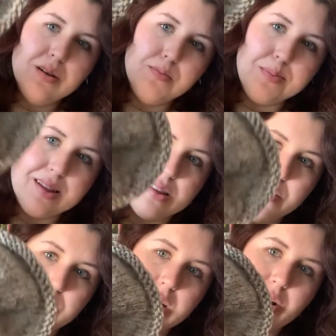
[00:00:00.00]

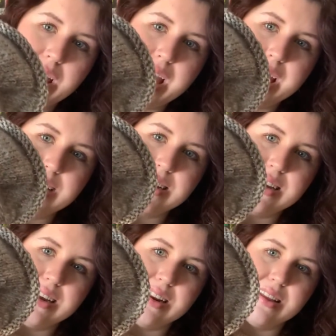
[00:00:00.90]
Musselburgh hat
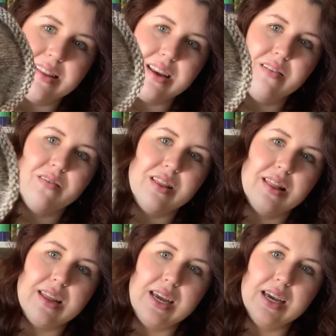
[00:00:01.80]
in its
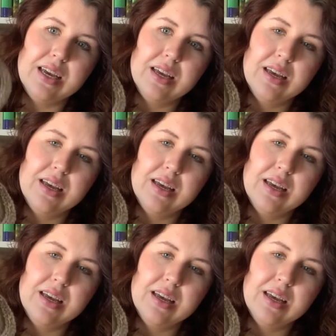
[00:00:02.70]
infancy.